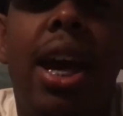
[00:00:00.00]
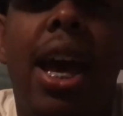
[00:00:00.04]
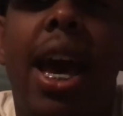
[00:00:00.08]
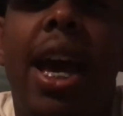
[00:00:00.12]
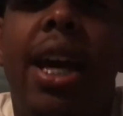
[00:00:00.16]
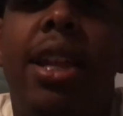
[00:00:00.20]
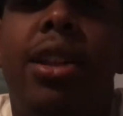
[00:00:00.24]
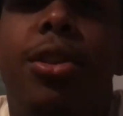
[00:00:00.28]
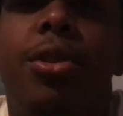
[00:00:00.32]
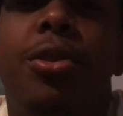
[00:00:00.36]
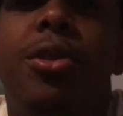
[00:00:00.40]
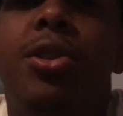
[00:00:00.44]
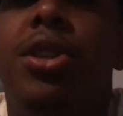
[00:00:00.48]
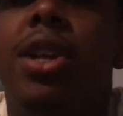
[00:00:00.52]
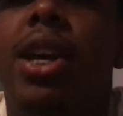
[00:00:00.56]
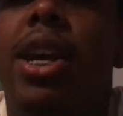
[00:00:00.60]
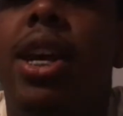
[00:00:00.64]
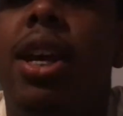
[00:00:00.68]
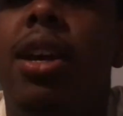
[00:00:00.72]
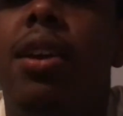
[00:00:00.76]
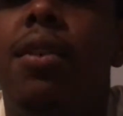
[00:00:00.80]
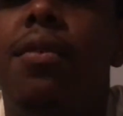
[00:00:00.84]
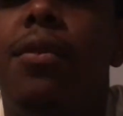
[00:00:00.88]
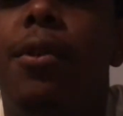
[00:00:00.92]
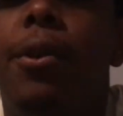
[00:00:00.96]
and they're
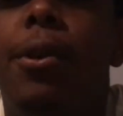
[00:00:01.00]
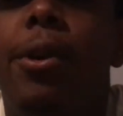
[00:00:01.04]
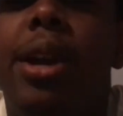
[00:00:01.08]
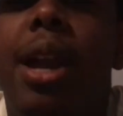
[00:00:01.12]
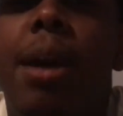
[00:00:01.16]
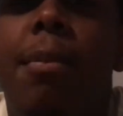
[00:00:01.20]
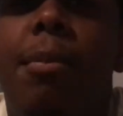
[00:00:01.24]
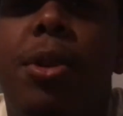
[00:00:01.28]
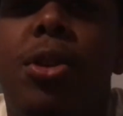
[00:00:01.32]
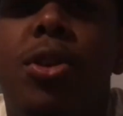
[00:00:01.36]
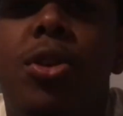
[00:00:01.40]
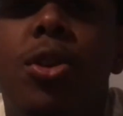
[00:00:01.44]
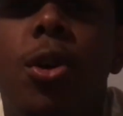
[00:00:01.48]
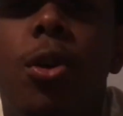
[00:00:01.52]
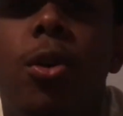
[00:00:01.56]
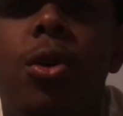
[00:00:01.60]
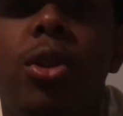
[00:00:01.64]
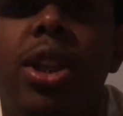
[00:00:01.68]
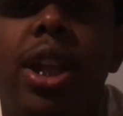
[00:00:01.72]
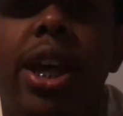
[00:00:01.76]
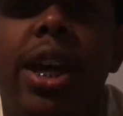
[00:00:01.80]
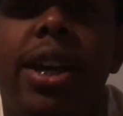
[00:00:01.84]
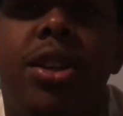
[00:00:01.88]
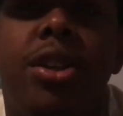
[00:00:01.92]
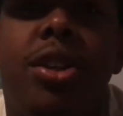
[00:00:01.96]
saying for an
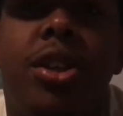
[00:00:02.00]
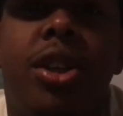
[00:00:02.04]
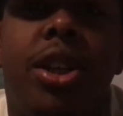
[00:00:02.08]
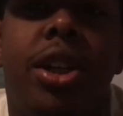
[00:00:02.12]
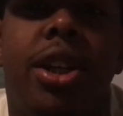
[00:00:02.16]
episode that